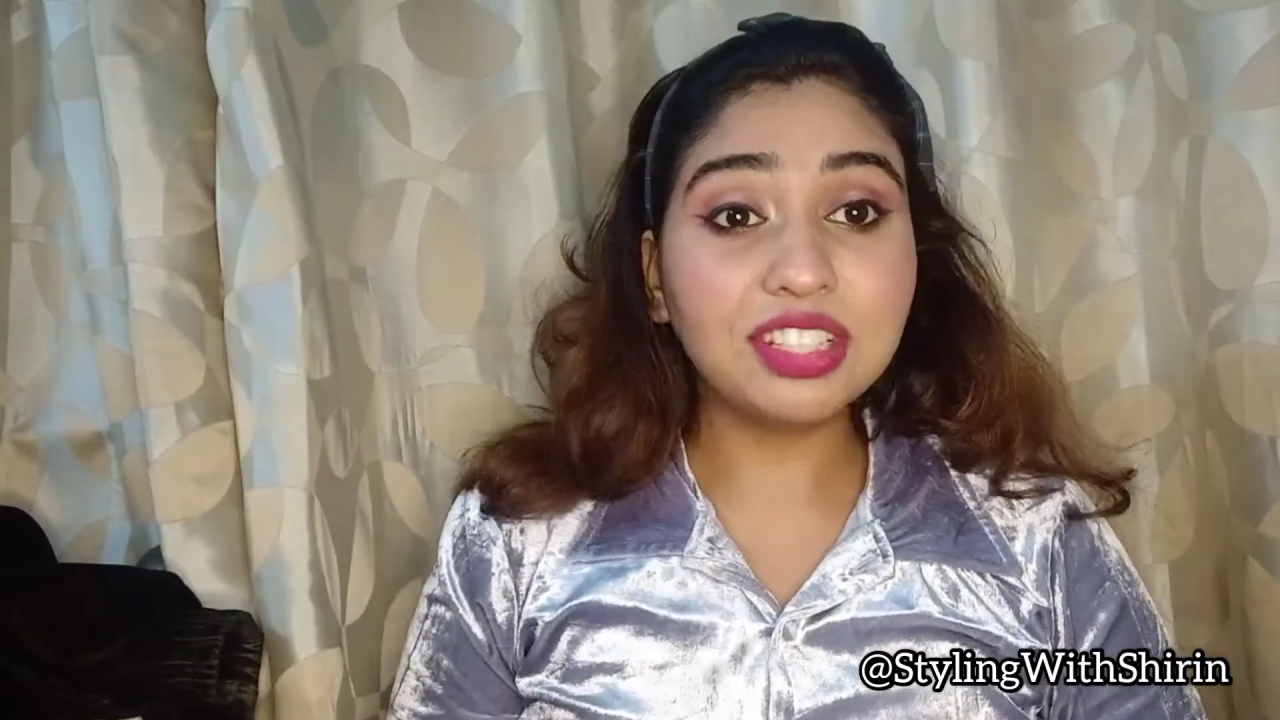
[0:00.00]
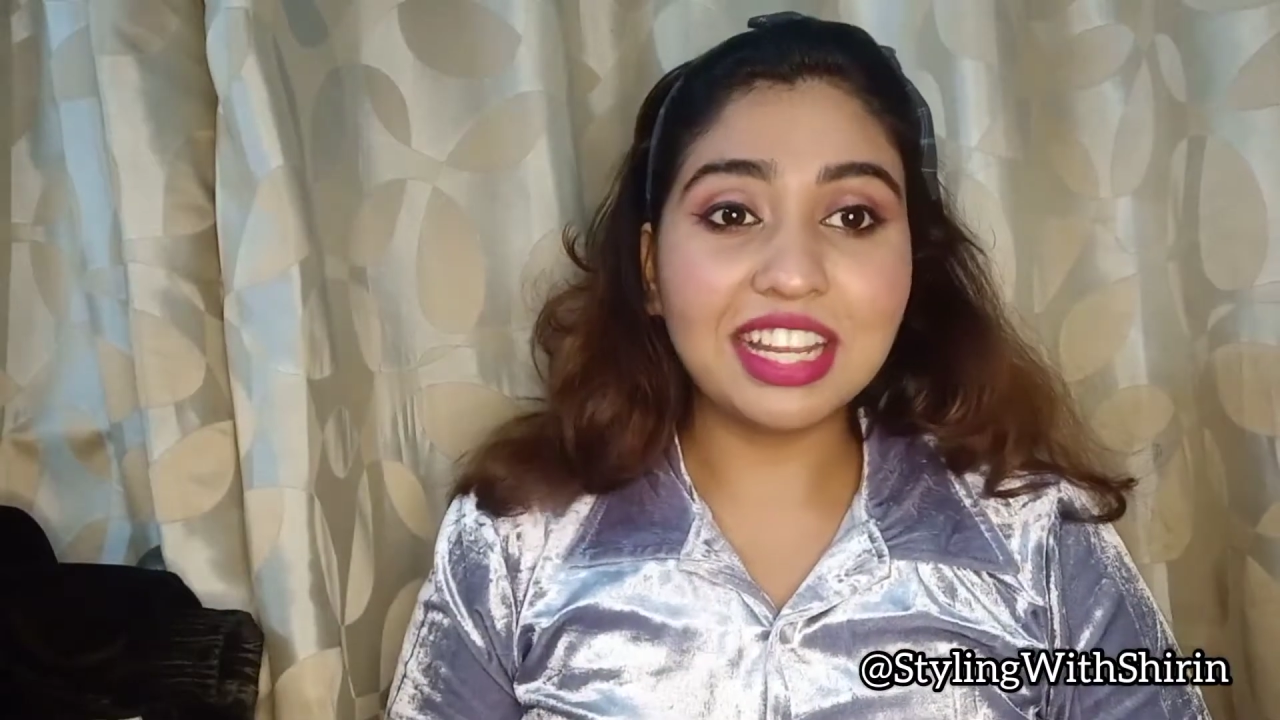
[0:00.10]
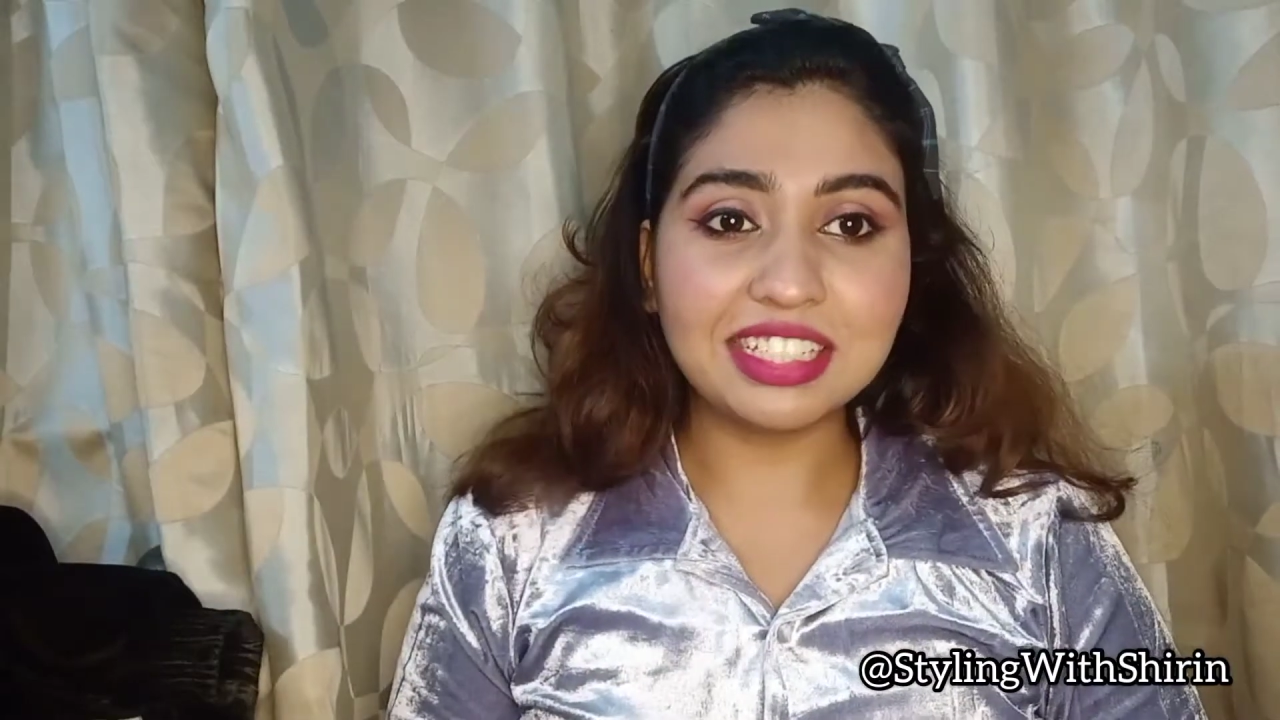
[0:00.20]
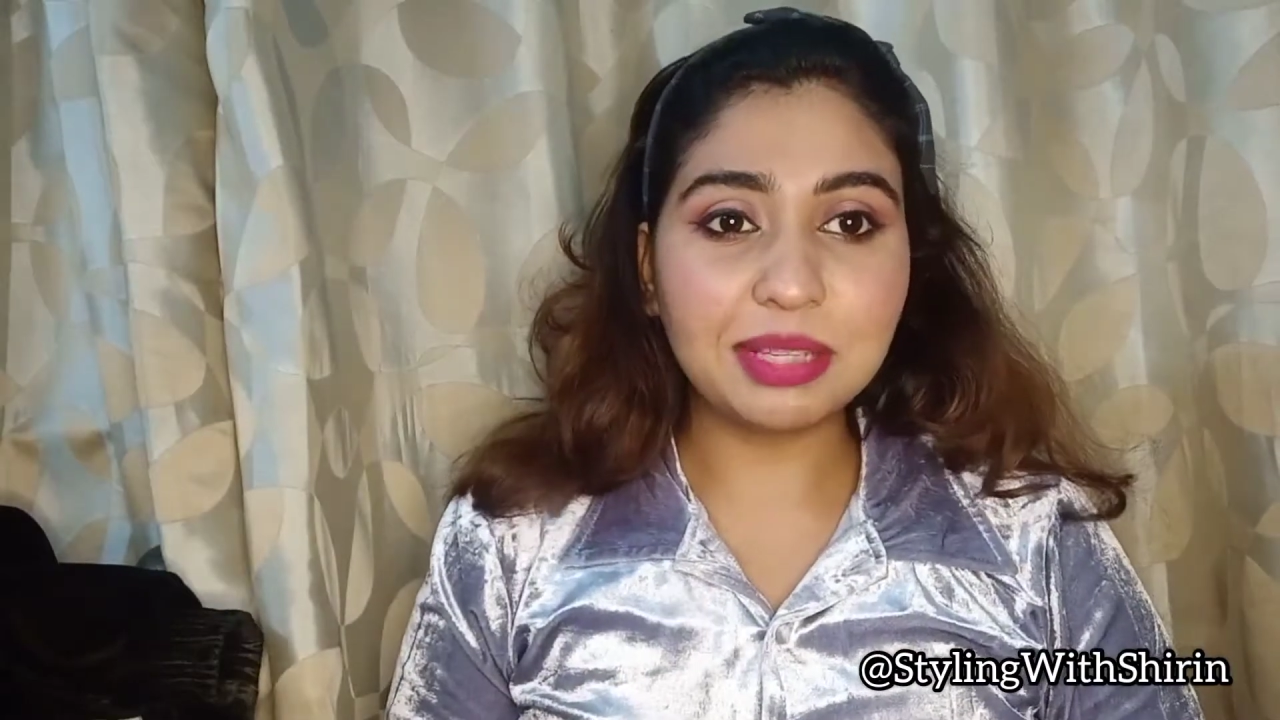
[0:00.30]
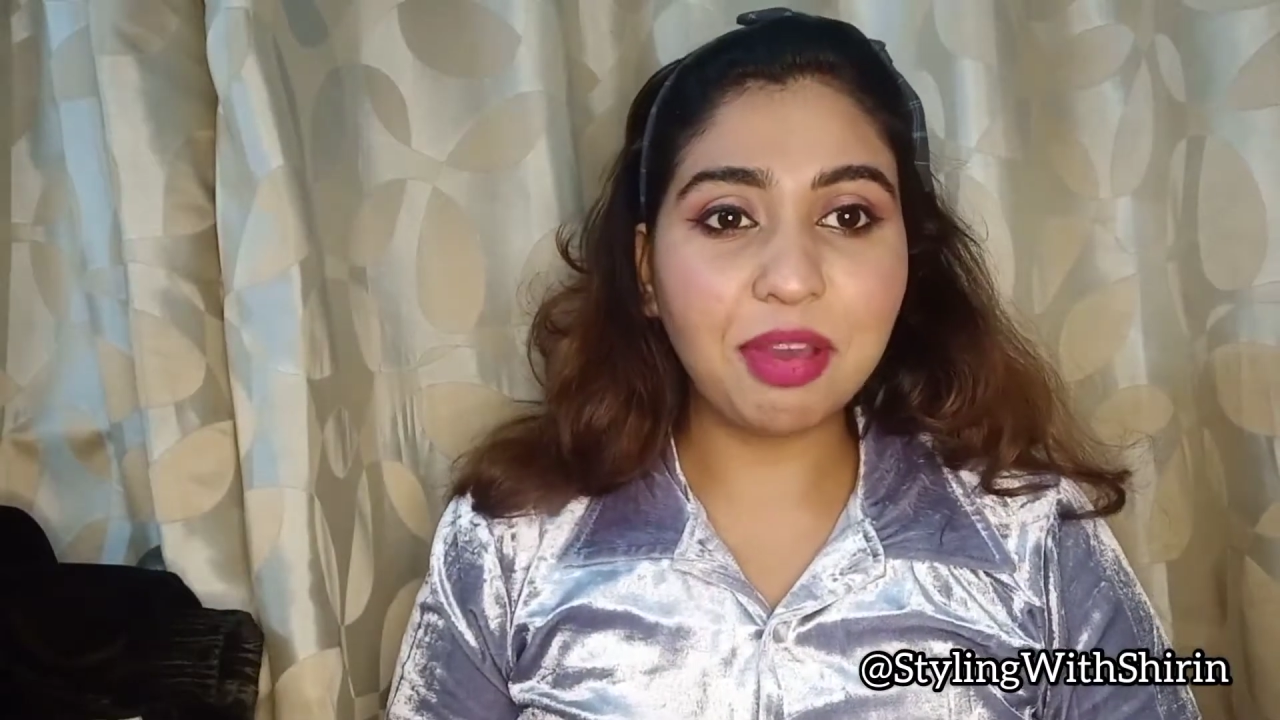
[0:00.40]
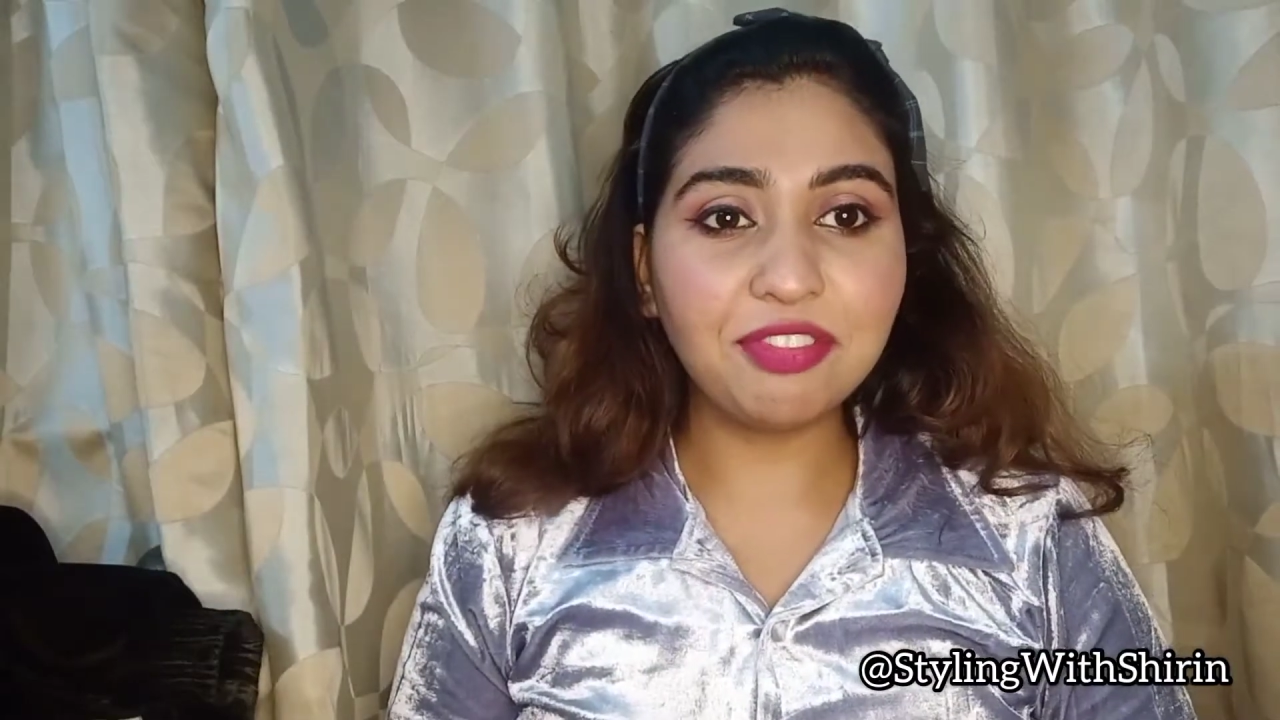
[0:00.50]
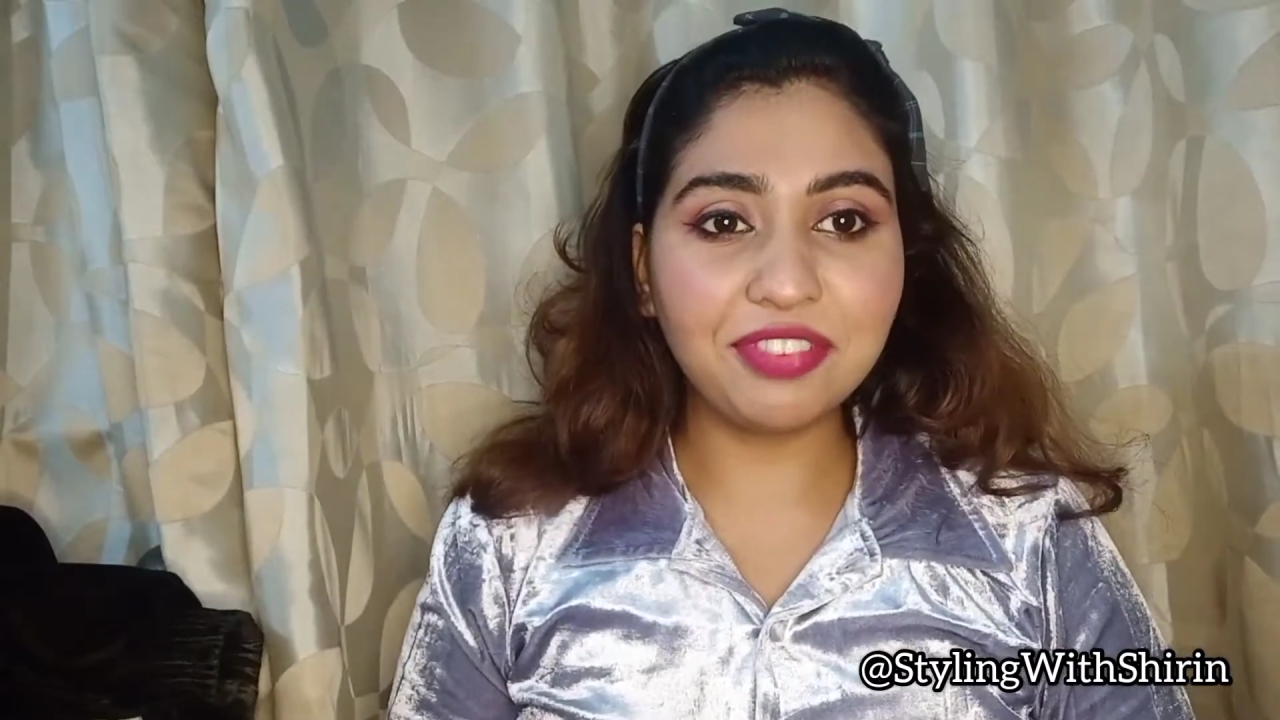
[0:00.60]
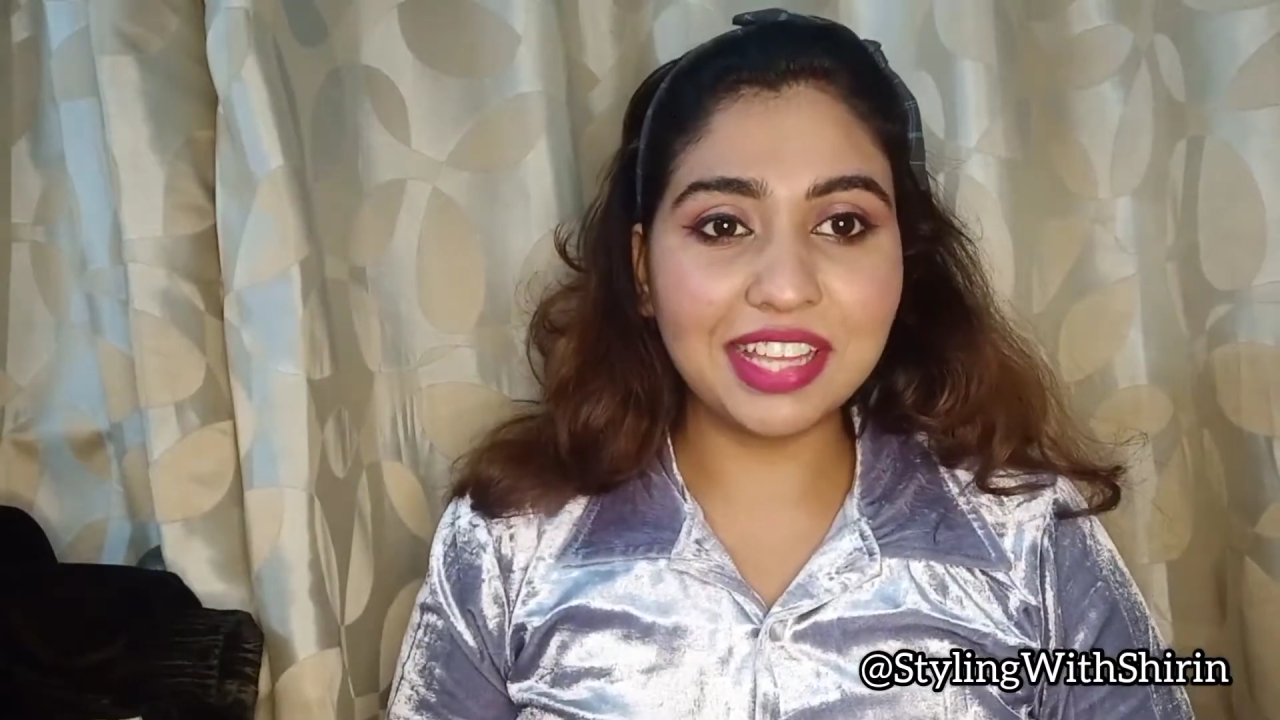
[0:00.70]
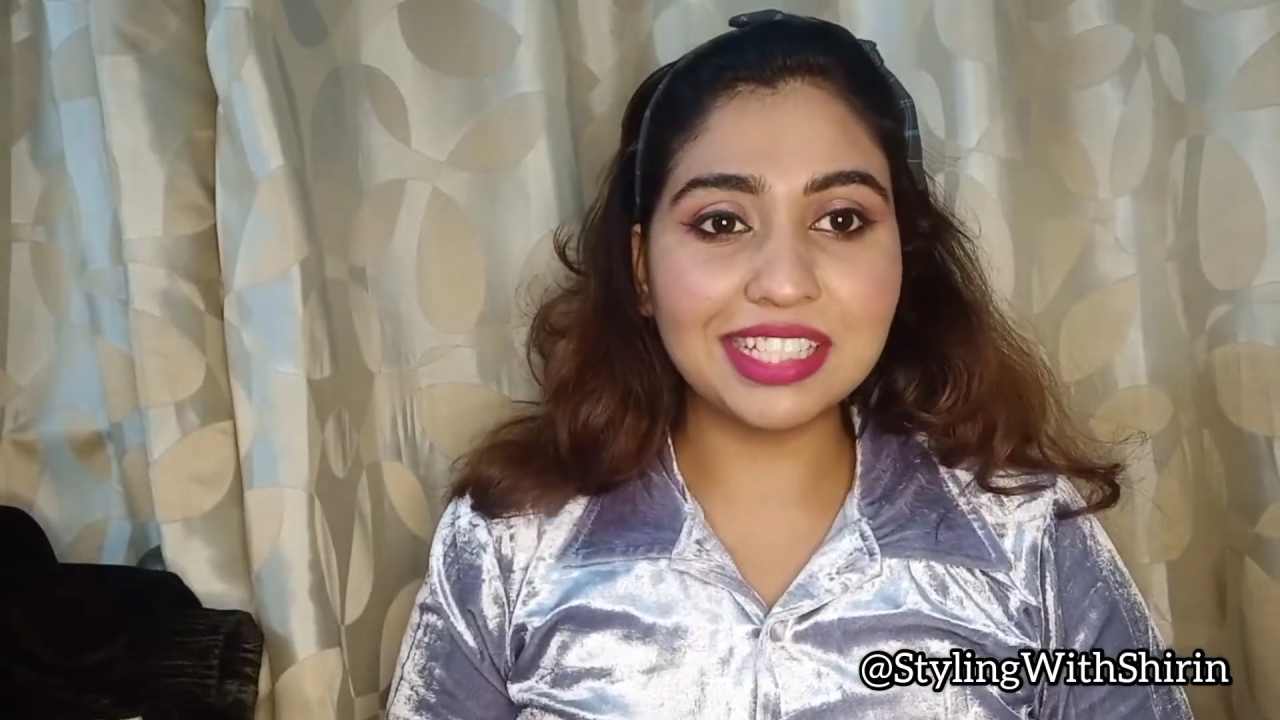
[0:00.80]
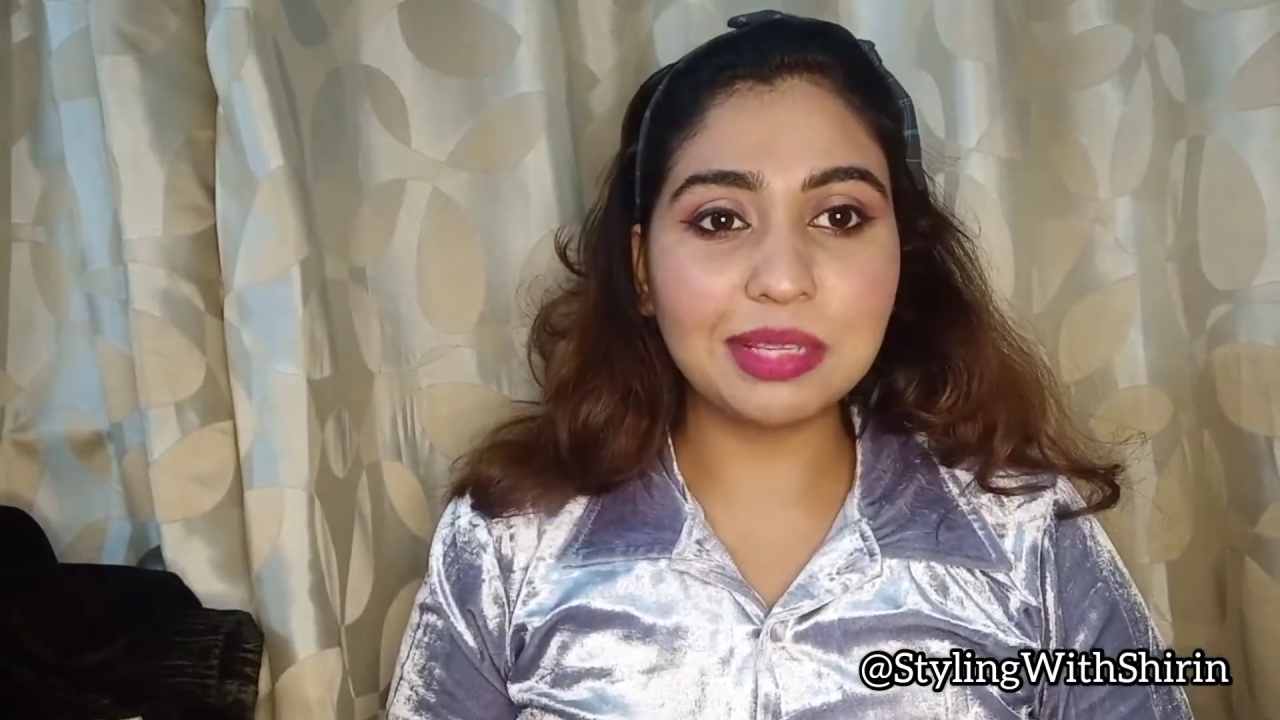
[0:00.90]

cleansing my face,